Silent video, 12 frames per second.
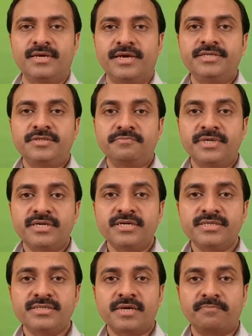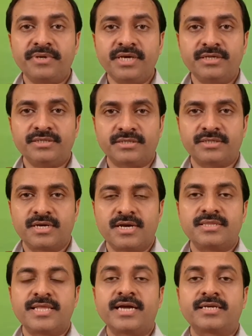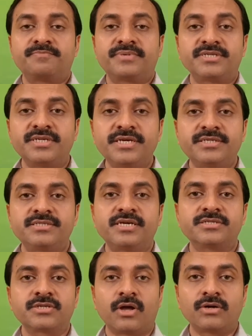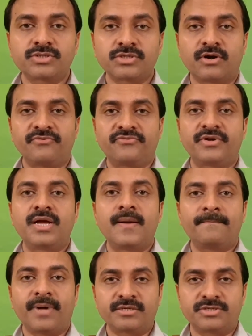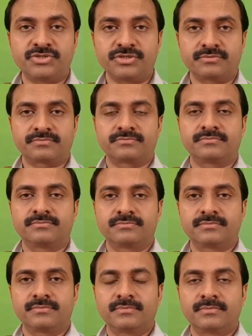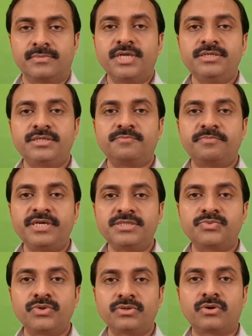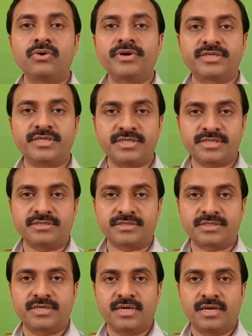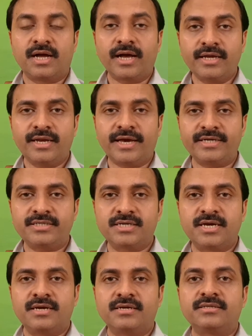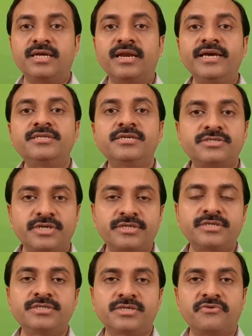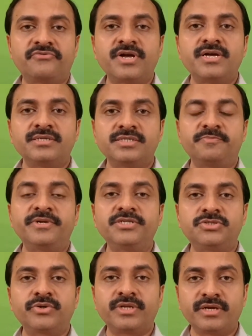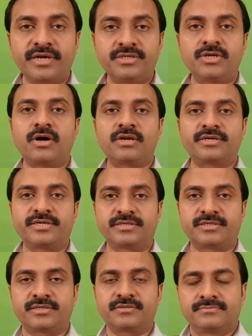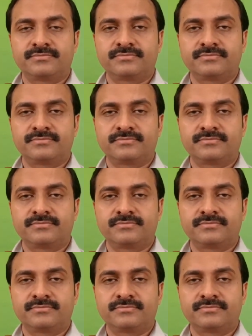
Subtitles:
It mirrors the peace that precedes the slaughter of partition. This peaceful coexistence highlights the later terrors of spiritual intolerance.